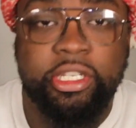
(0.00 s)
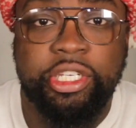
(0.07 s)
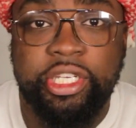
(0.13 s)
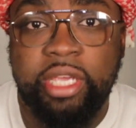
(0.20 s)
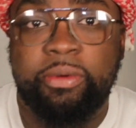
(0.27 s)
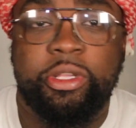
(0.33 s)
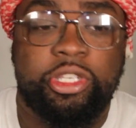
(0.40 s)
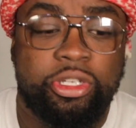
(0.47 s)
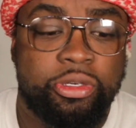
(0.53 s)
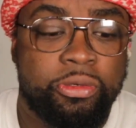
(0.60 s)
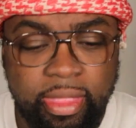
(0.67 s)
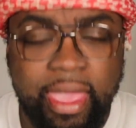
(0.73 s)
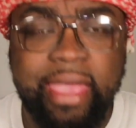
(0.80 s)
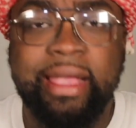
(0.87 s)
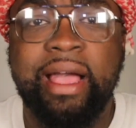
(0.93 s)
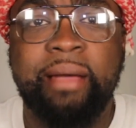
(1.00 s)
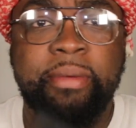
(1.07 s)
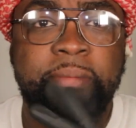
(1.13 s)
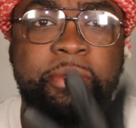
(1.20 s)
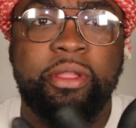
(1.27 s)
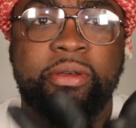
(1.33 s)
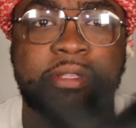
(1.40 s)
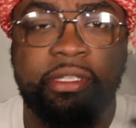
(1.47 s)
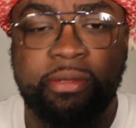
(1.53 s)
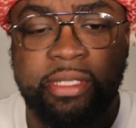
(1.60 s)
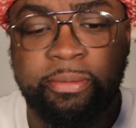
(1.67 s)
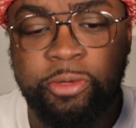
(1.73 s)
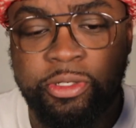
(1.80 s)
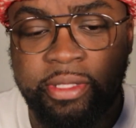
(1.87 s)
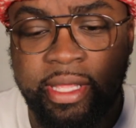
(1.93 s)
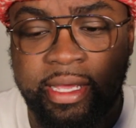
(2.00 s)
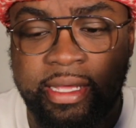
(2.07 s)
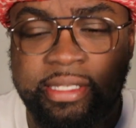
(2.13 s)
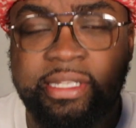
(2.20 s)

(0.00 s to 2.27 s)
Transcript: just share with you, and comment below and tell me what you think.